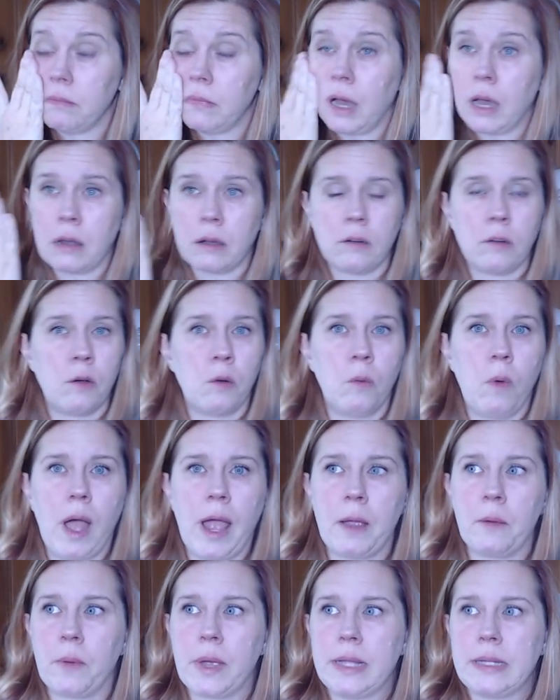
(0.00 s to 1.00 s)
I don't know
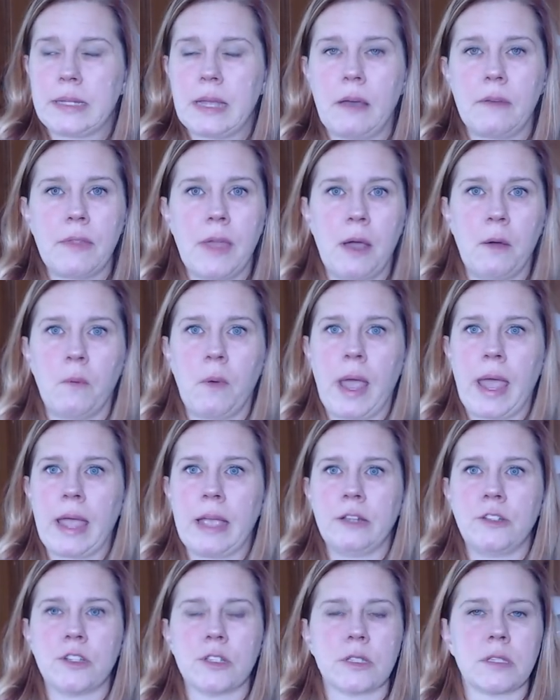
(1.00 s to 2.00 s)
why I went down that
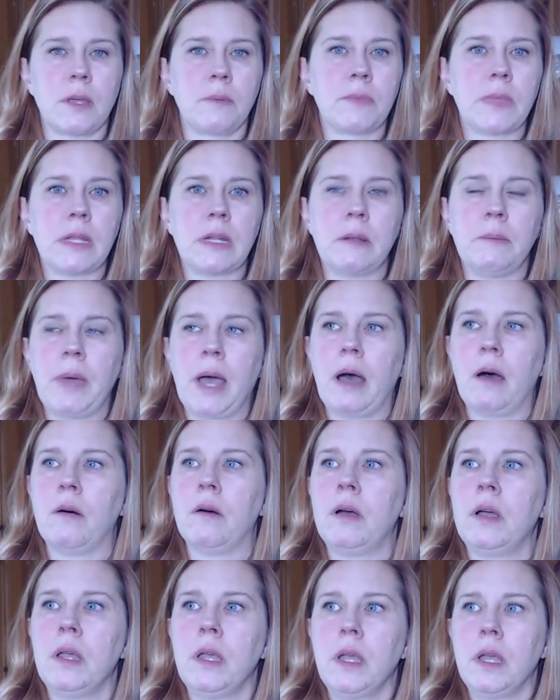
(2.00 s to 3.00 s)
way. Just something
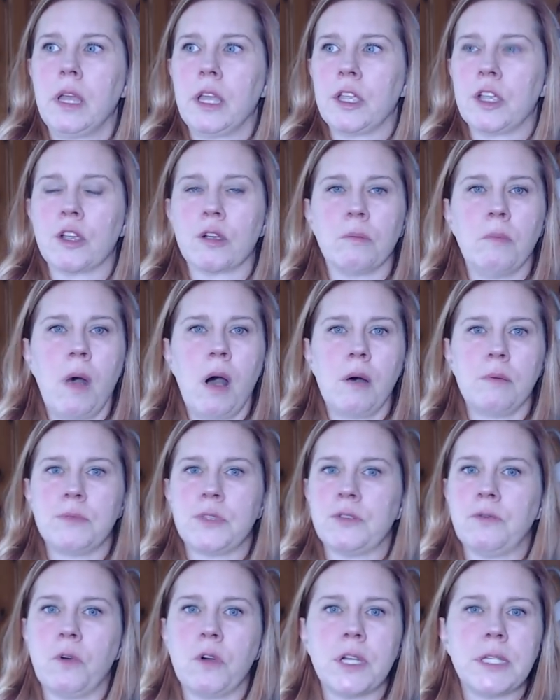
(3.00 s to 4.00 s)
about your
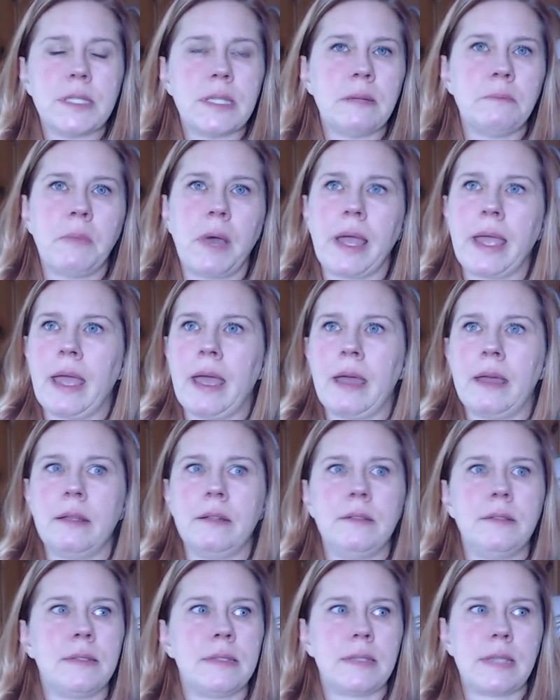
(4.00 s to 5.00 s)
mom's voice in my
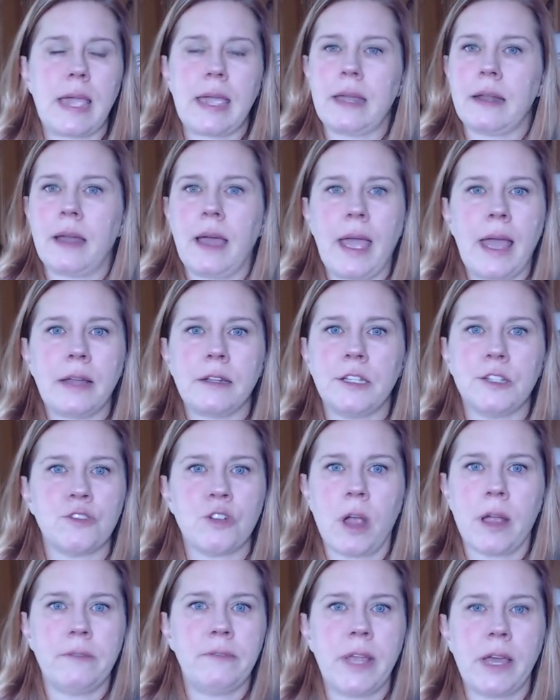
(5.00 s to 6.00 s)
head saying I had to
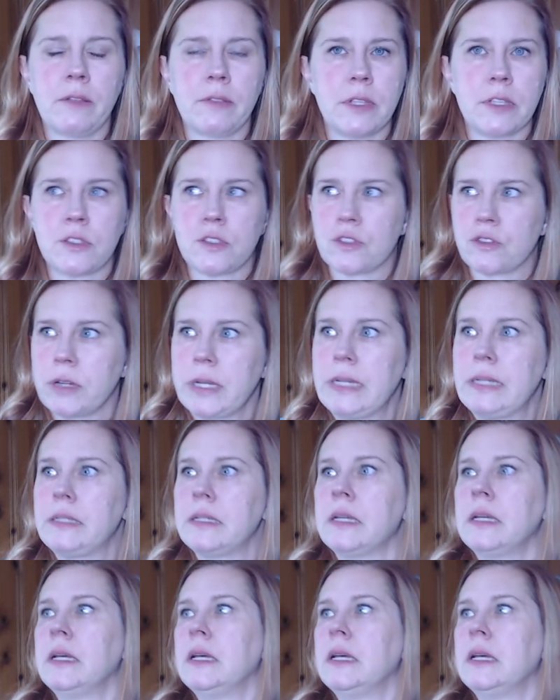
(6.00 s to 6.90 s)
drive down the street.